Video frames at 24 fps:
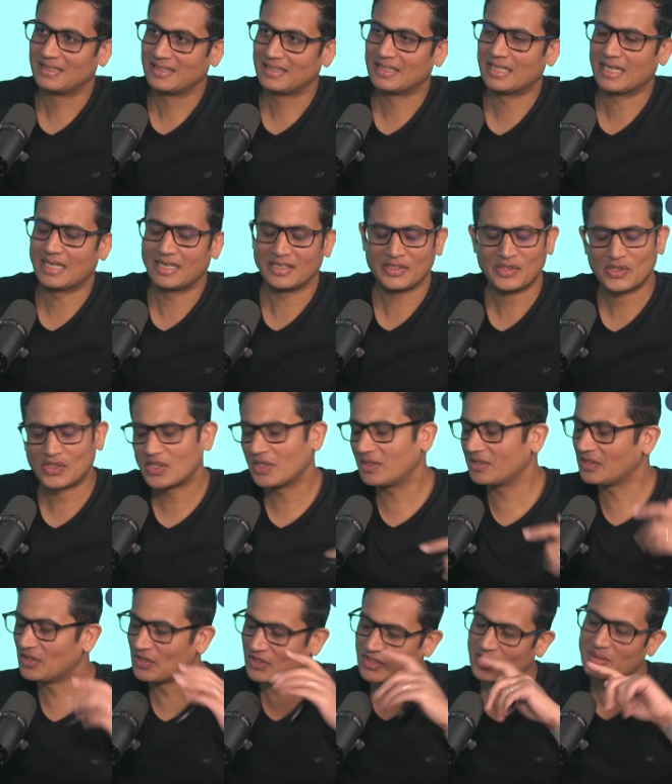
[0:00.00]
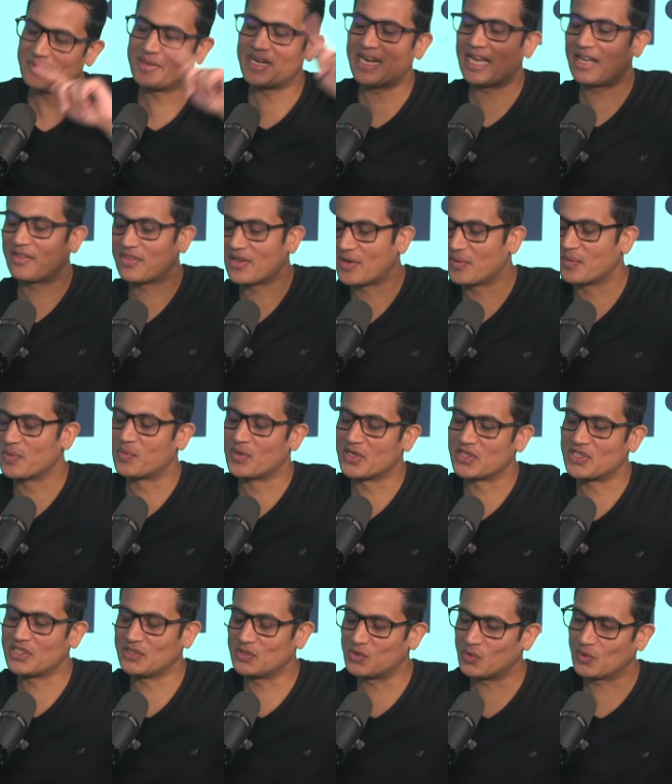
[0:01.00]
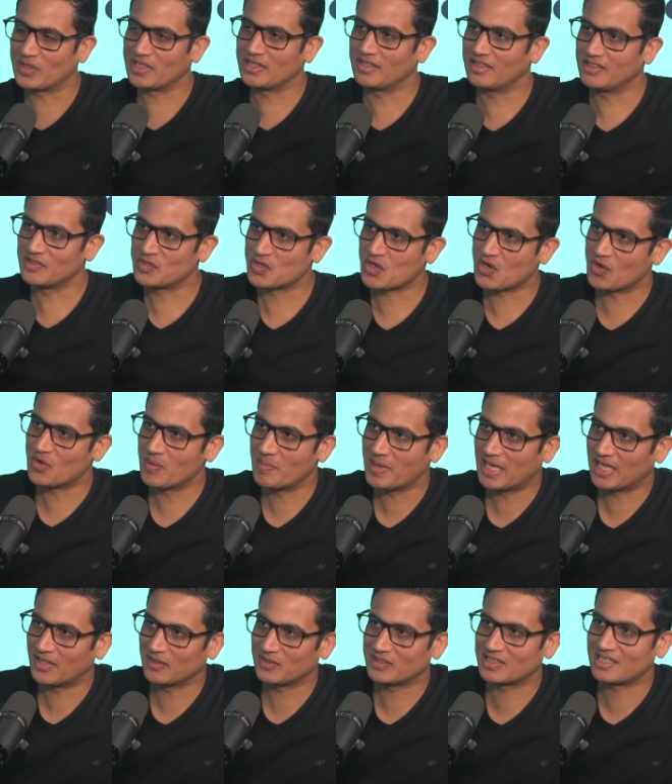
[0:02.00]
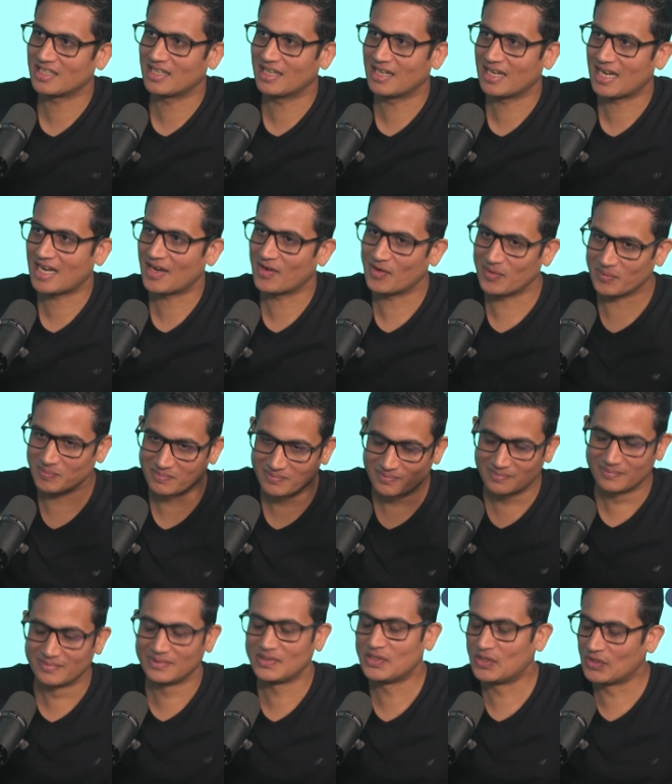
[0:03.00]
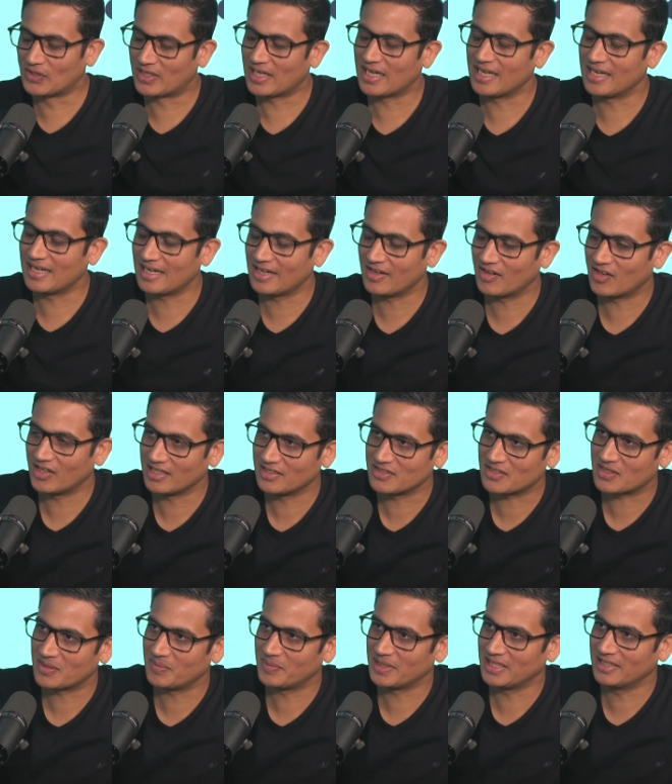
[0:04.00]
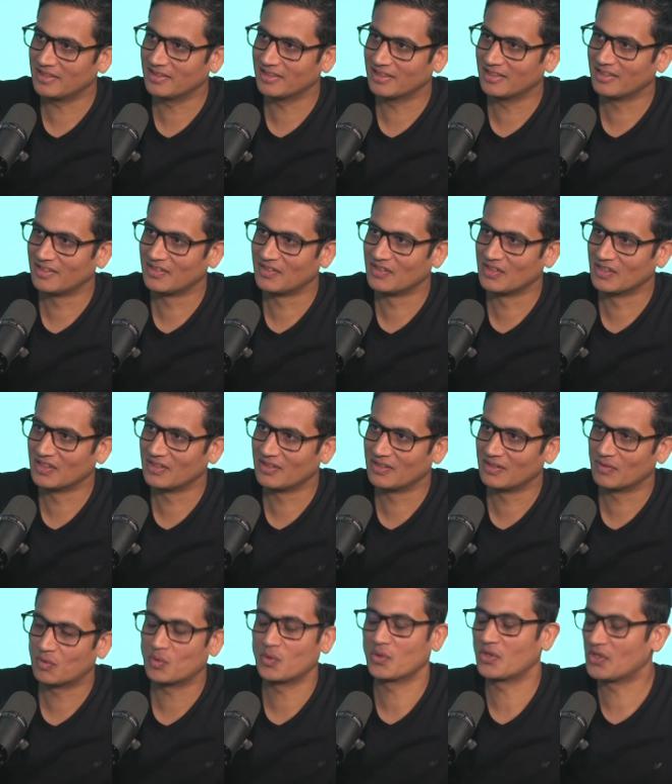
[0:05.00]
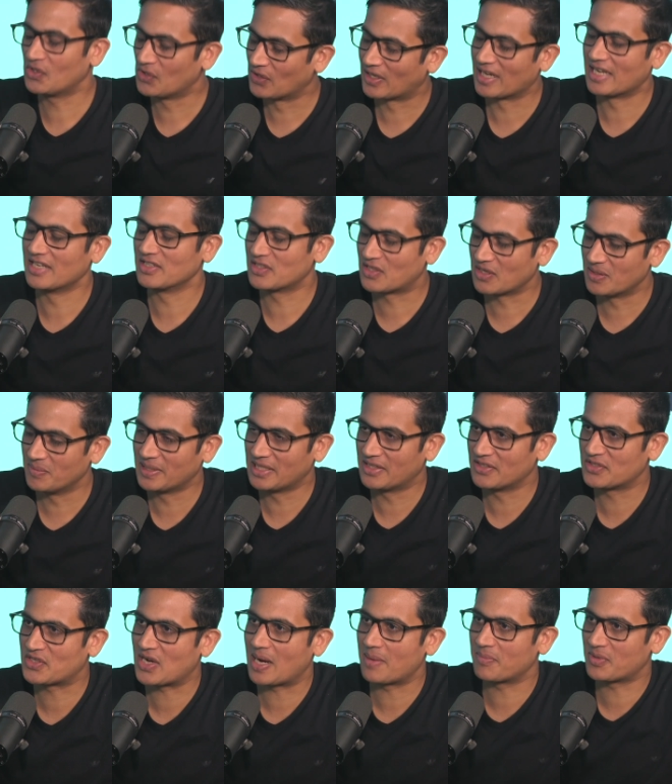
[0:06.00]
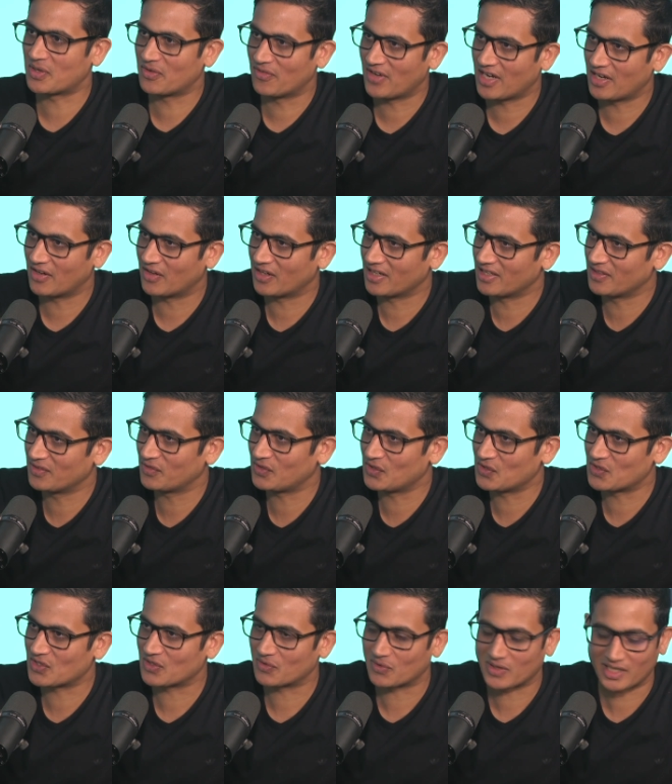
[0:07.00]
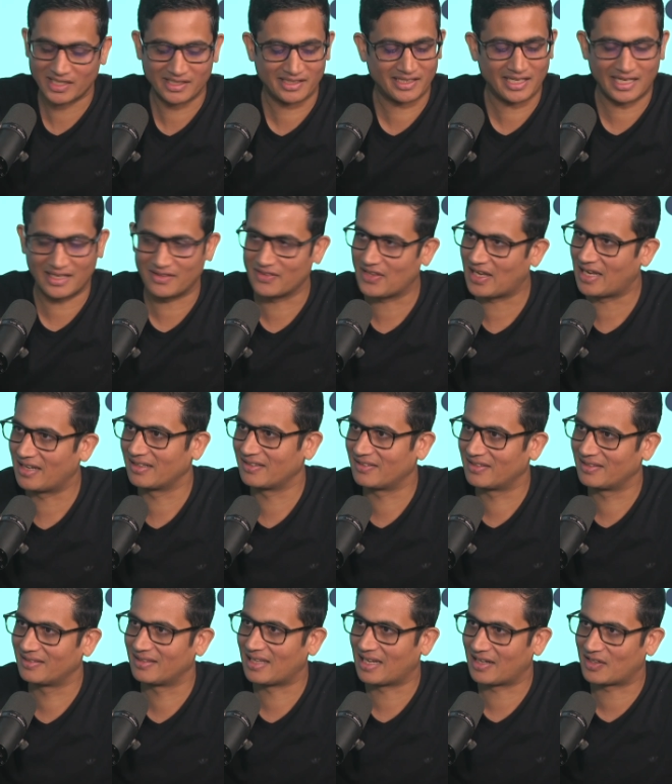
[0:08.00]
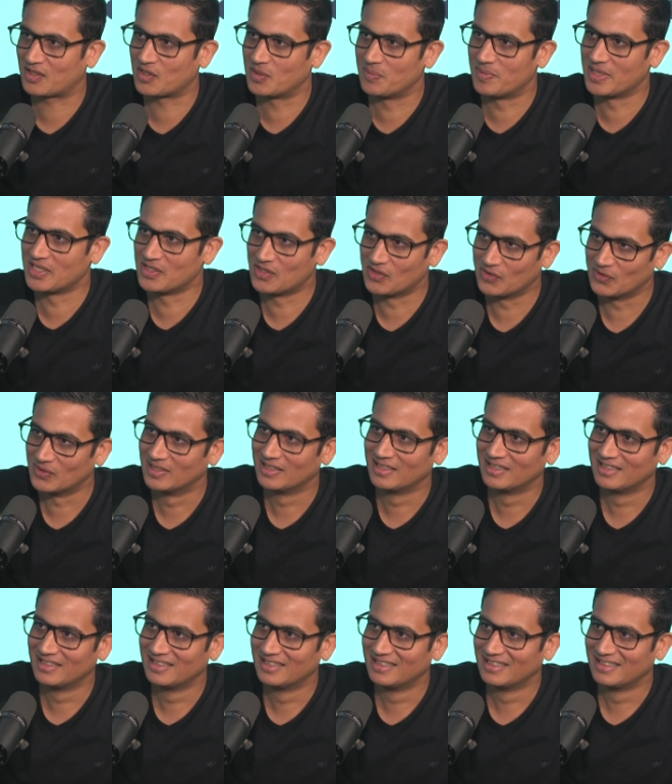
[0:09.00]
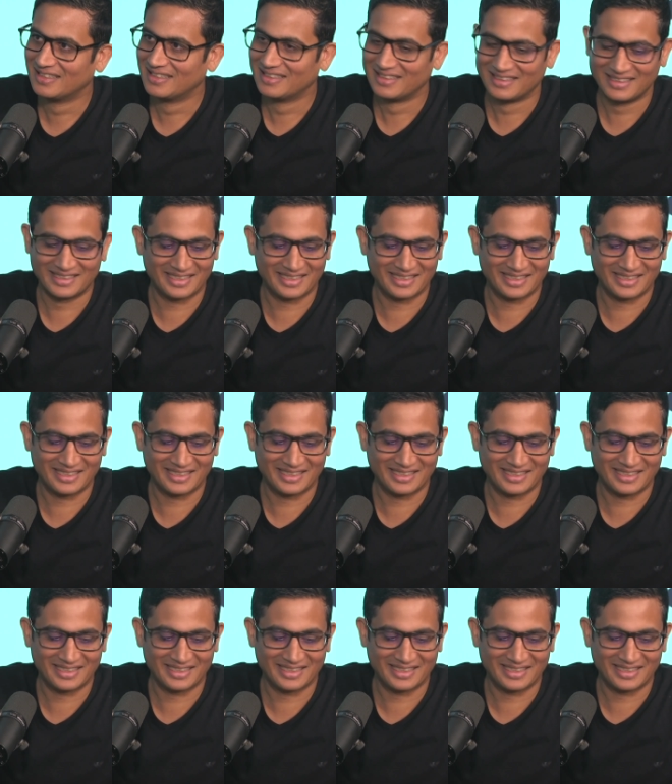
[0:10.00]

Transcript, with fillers: Yeah, you could you could have been out there with Rishi talking to Joe about uh, how UK and AI is going to be the, the, the or the UK is going to be the champion of AI in the future, right? That that that could have been you. Absolutely.